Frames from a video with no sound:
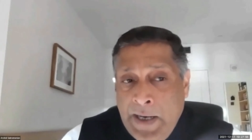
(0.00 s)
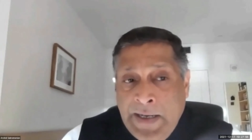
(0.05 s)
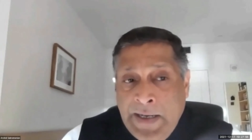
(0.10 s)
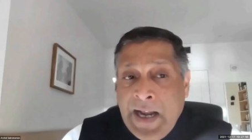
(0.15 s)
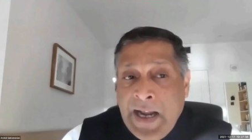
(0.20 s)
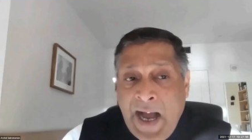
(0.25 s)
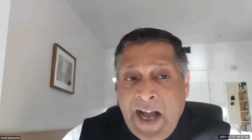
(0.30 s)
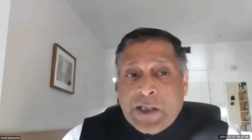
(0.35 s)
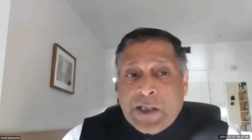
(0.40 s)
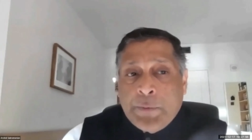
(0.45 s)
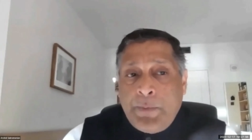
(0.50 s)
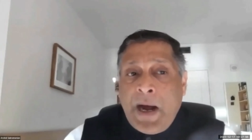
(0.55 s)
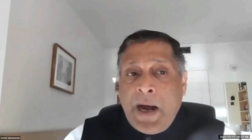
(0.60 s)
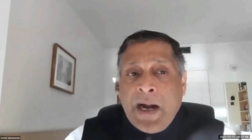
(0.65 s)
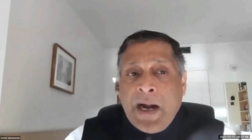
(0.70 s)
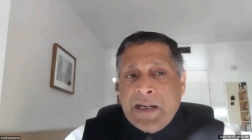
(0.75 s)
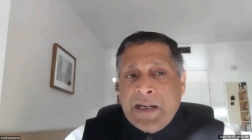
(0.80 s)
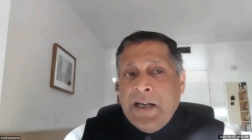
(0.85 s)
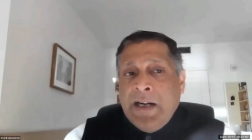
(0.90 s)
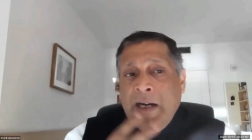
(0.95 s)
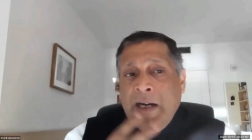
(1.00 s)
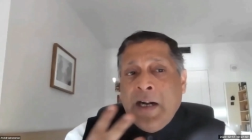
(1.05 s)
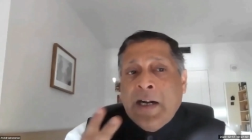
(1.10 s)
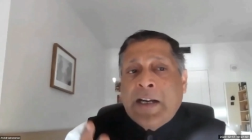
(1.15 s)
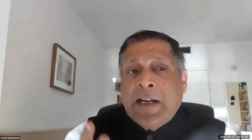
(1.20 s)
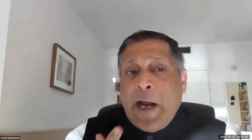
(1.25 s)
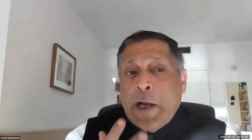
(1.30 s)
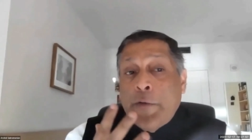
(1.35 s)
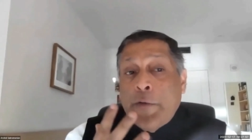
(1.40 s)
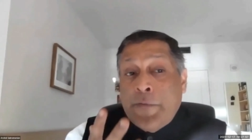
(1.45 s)
large part a
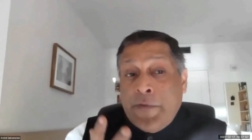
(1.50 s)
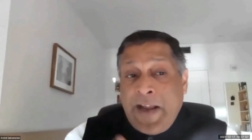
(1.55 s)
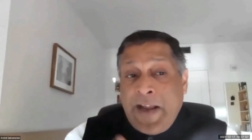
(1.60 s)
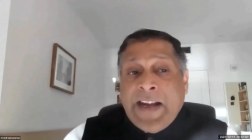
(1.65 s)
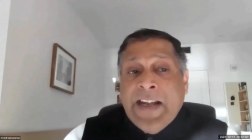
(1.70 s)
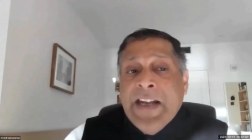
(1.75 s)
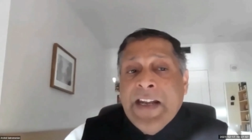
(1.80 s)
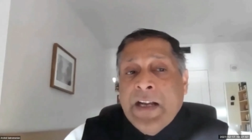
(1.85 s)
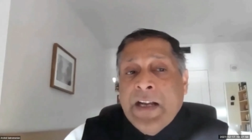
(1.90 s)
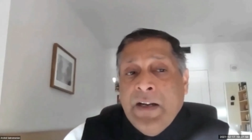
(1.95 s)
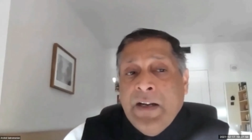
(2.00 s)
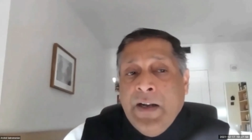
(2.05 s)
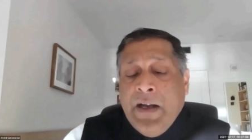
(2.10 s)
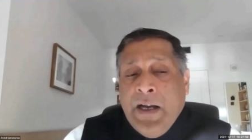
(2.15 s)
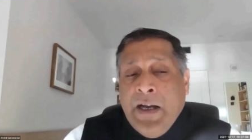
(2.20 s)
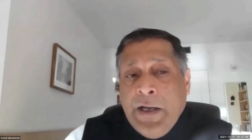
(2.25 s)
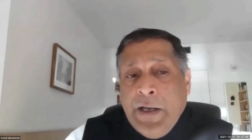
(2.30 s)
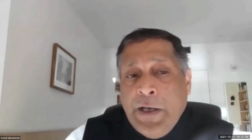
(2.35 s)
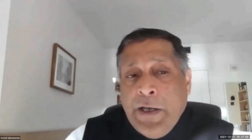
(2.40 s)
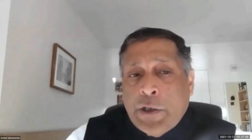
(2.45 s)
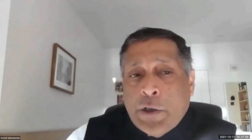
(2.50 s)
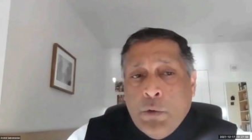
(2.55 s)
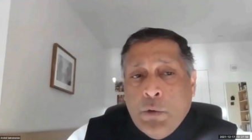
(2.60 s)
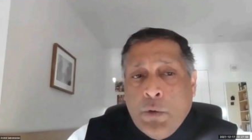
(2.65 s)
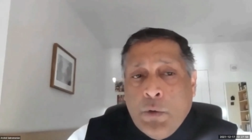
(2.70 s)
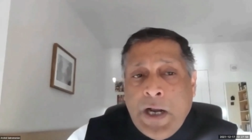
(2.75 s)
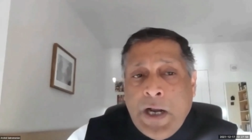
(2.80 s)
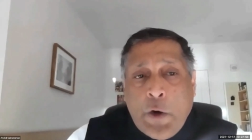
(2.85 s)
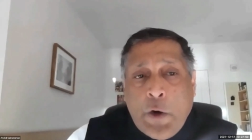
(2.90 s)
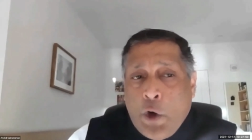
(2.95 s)
kind of technical
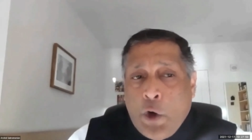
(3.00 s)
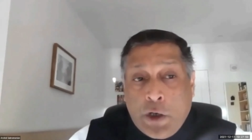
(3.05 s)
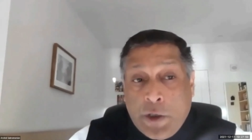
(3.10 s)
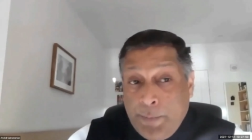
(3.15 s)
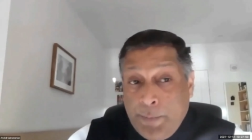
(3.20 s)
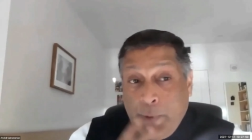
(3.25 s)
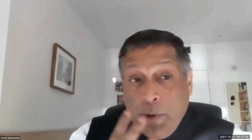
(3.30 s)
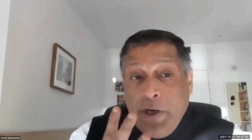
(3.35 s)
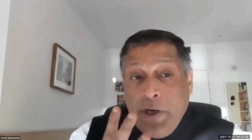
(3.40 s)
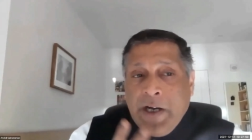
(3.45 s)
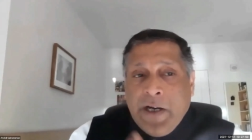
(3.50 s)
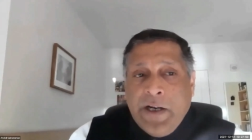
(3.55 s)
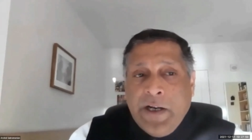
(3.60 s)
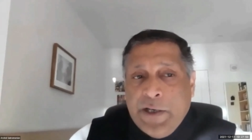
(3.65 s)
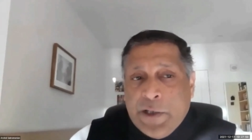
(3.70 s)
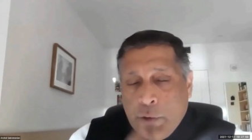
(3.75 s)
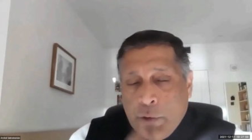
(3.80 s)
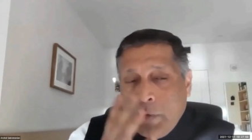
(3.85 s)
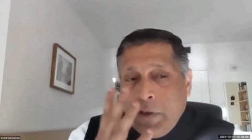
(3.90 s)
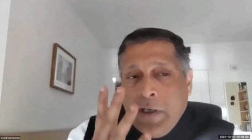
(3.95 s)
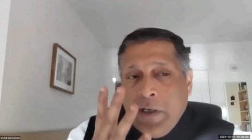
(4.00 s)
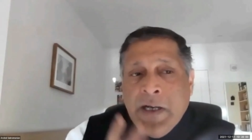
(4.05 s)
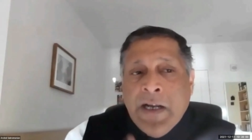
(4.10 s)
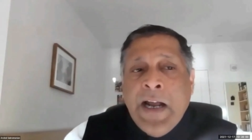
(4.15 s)
issue, not a political issue.